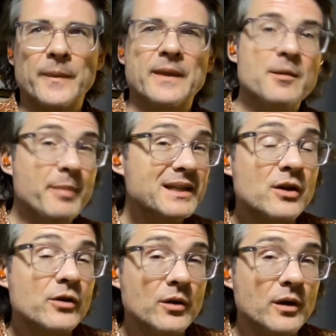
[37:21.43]
depends
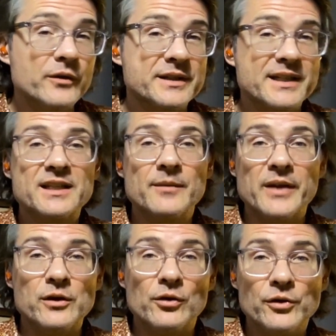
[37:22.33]
on the system
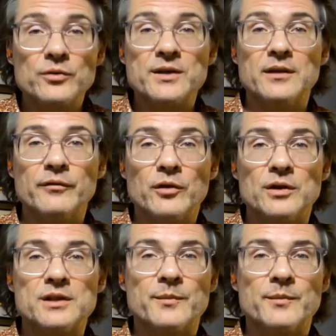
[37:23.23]
that you're using, of course.